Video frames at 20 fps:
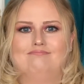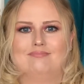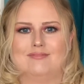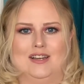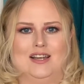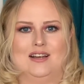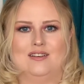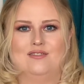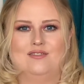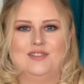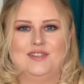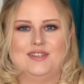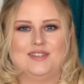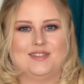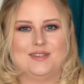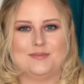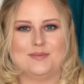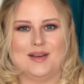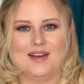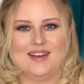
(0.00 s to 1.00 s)
I don't need
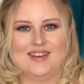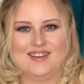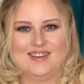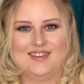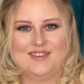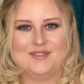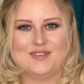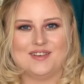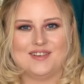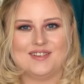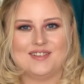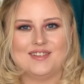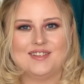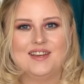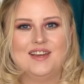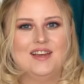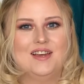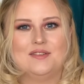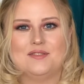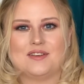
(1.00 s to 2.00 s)
to buy one
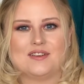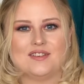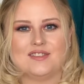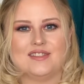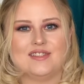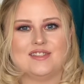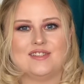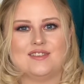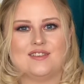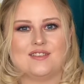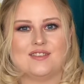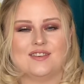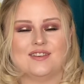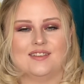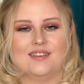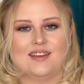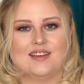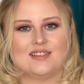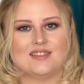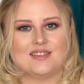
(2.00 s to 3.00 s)
because it's not going to
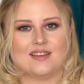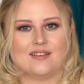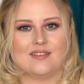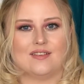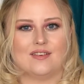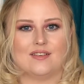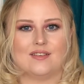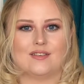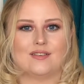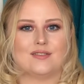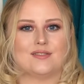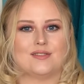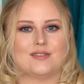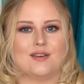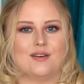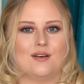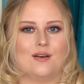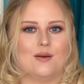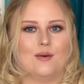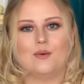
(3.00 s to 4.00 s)
last that long.
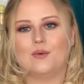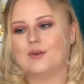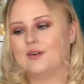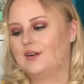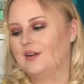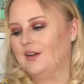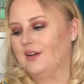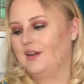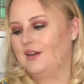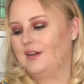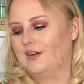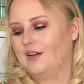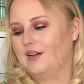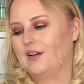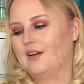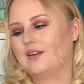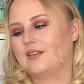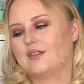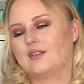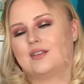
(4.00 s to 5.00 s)
So
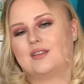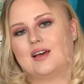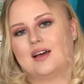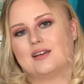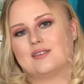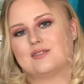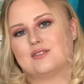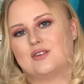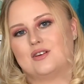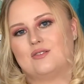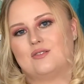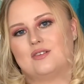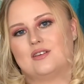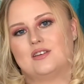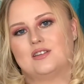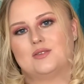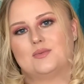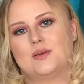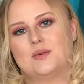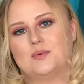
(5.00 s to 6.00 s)
that's not where I
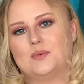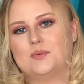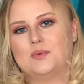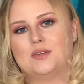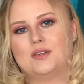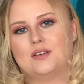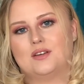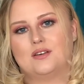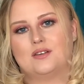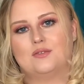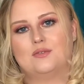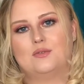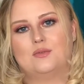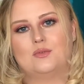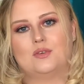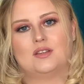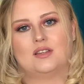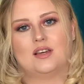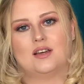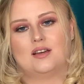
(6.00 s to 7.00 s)
spend my money on
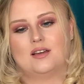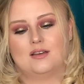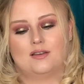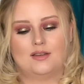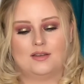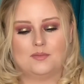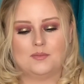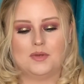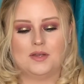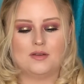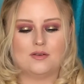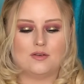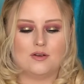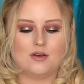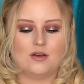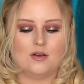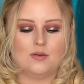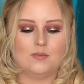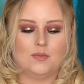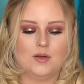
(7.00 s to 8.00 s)
with the high-end
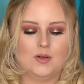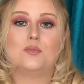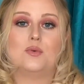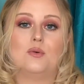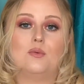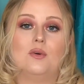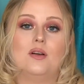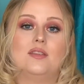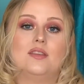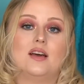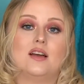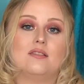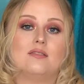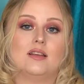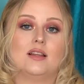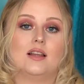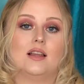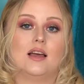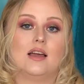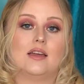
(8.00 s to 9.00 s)
makeup. But one that I really
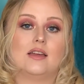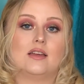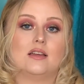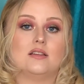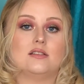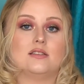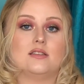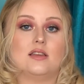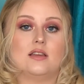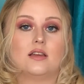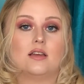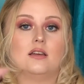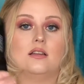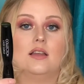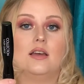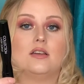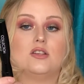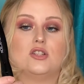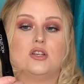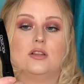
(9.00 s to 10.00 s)
like is the
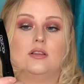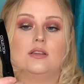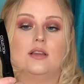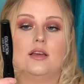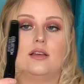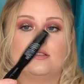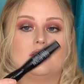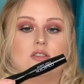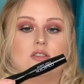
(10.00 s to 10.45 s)
Collection Last